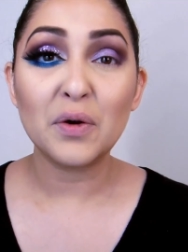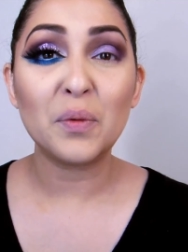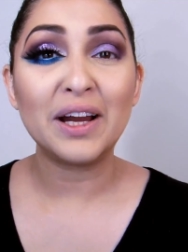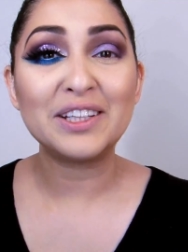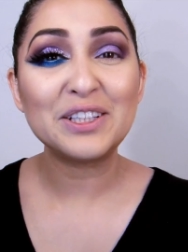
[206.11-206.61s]

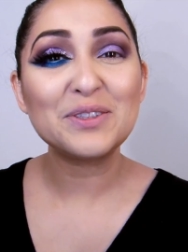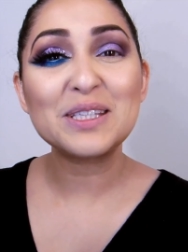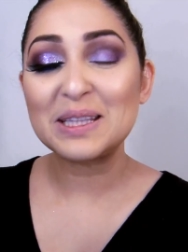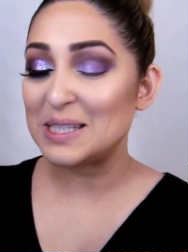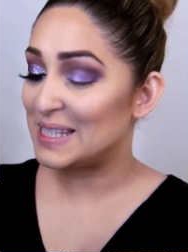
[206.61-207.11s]
Right,
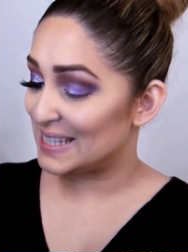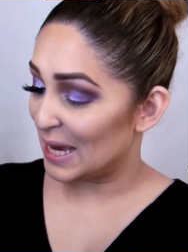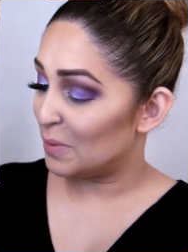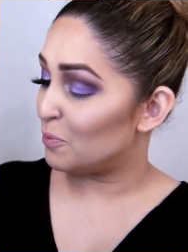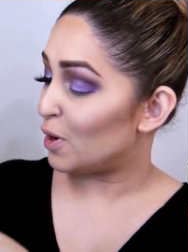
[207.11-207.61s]
using the
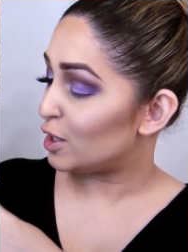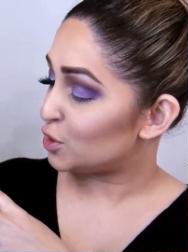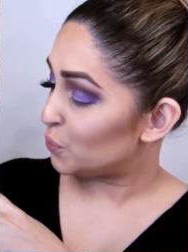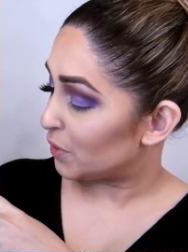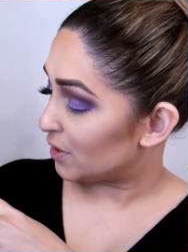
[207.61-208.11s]
same
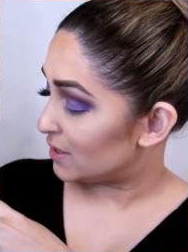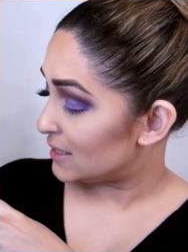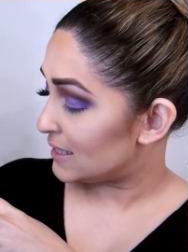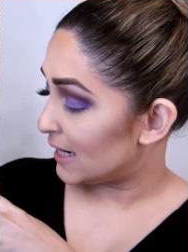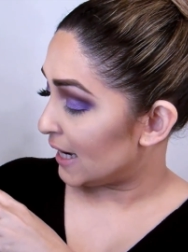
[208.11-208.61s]
brush, we're going
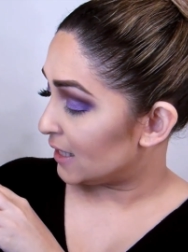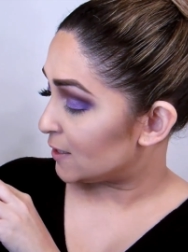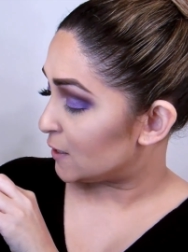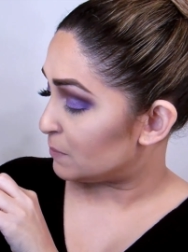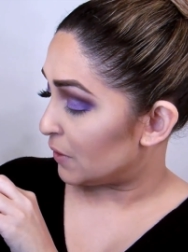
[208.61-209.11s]
to take
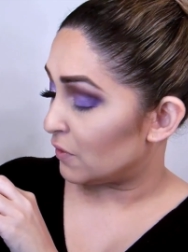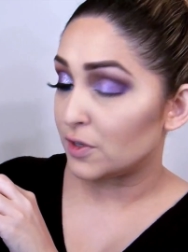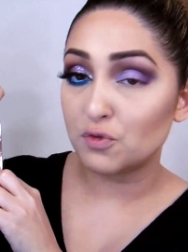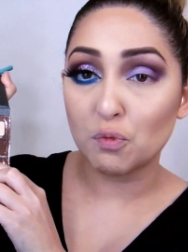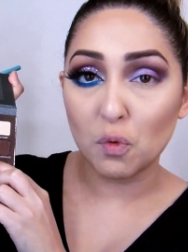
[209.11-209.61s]

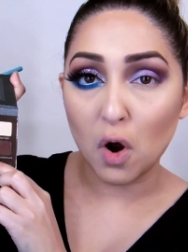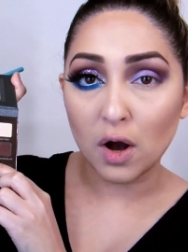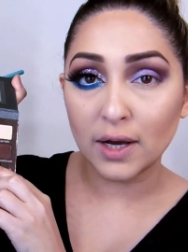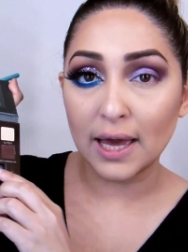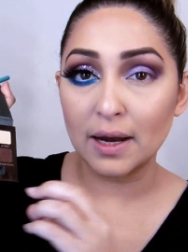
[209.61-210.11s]
Spirit
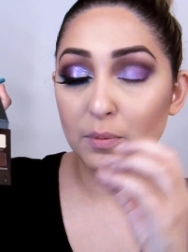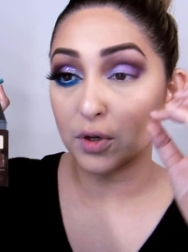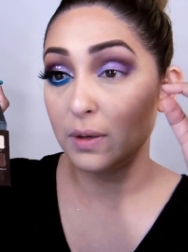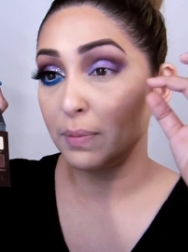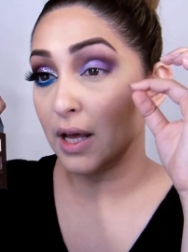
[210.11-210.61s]
Rock, and I'm
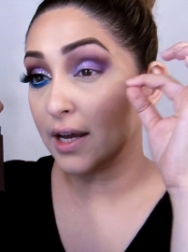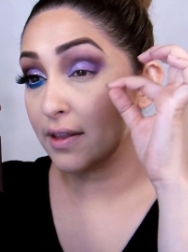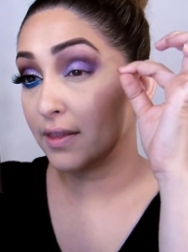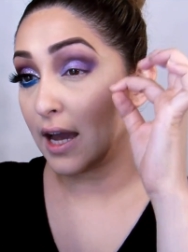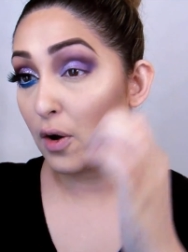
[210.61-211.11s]
going to apply
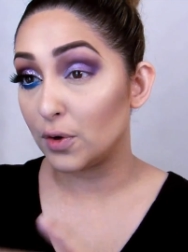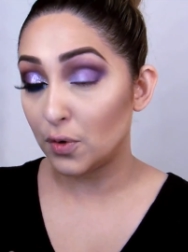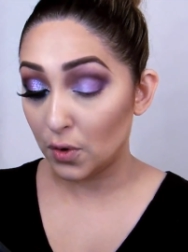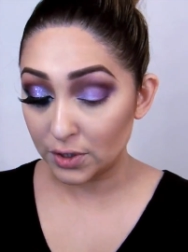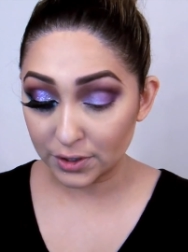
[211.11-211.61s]
it in the outer
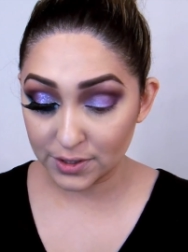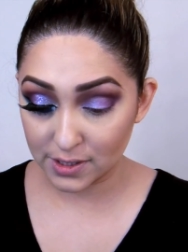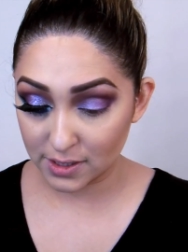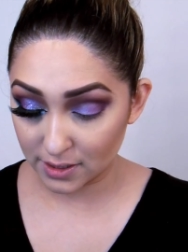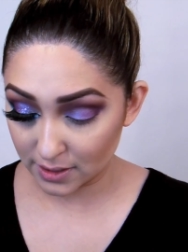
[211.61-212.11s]

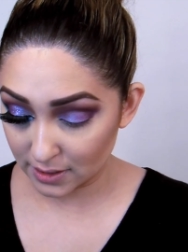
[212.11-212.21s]
corners